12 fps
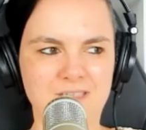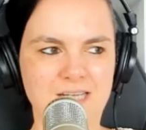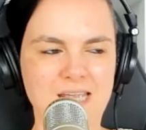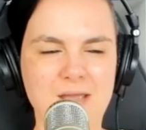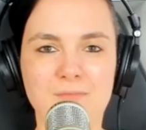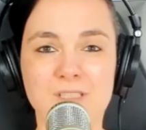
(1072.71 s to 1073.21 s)

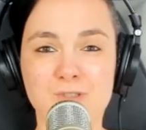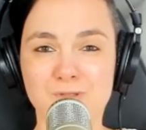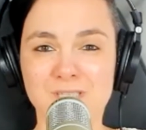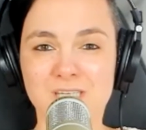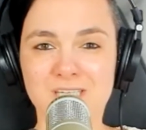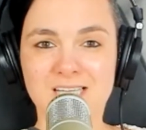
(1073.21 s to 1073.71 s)
hey, I'm a
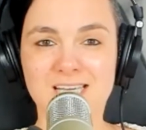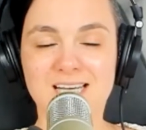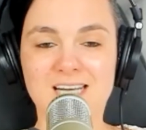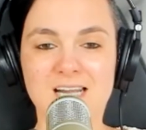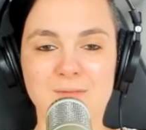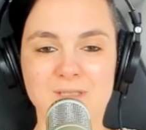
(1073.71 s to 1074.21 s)
junior
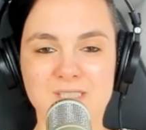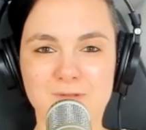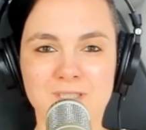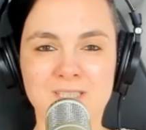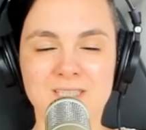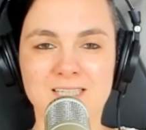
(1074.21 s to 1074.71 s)
again, I'm a
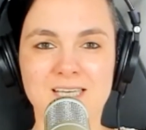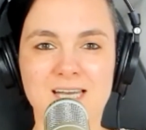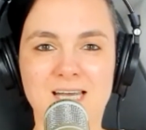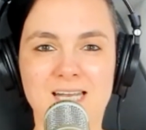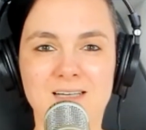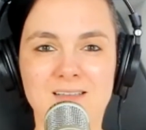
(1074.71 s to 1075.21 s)
student
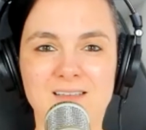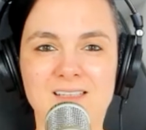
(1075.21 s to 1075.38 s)
again?